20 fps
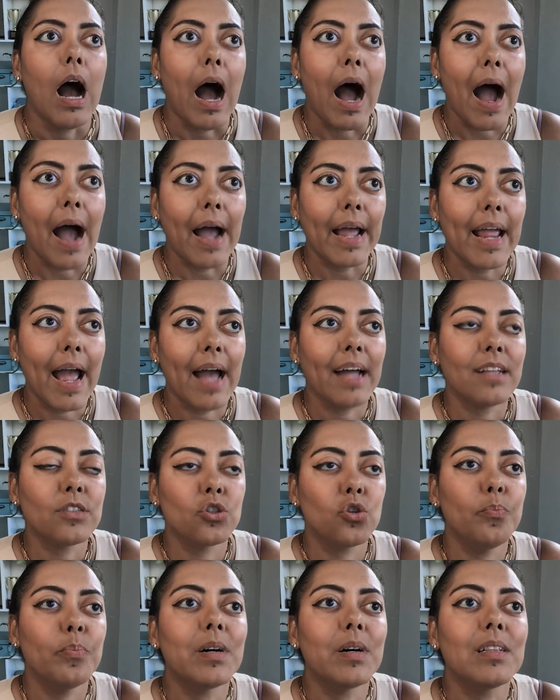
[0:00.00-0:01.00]
I had
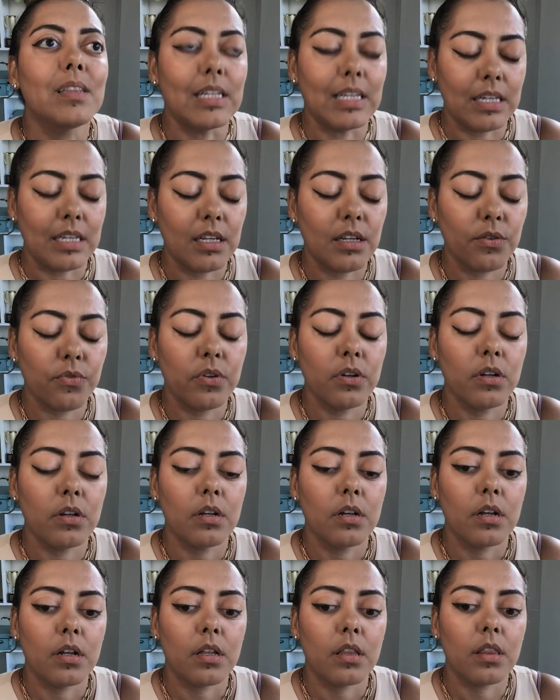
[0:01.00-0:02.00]
to believe
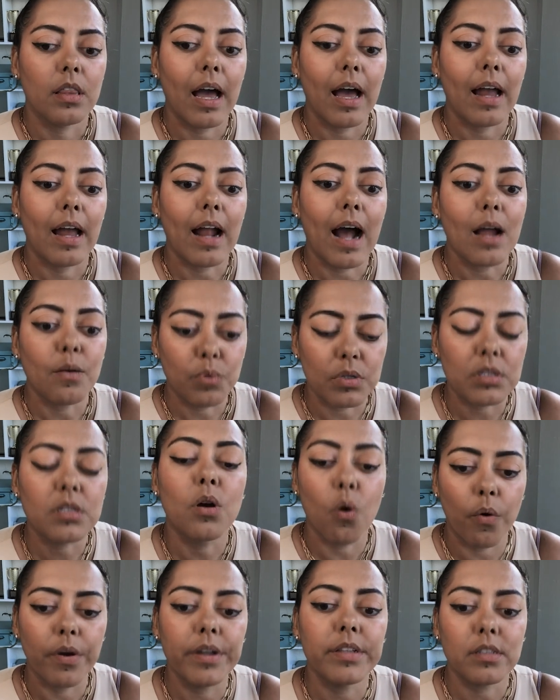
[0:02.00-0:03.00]
that I was
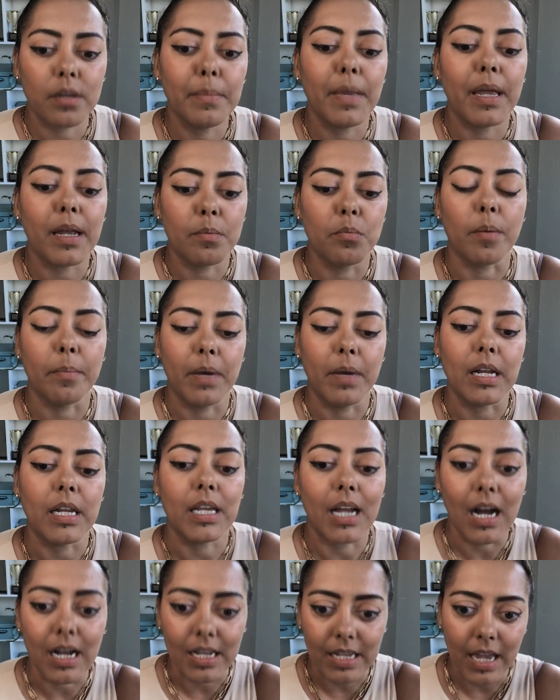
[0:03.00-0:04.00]
going to make more
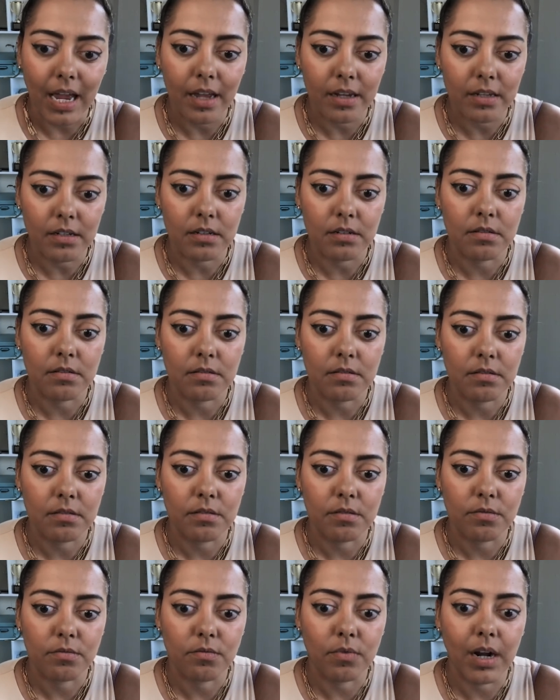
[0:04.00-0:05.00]
money again,
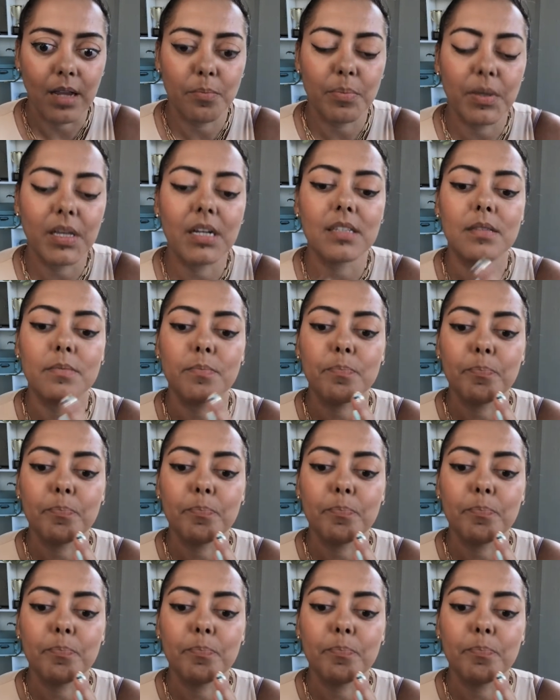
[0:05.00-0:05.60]
right? Because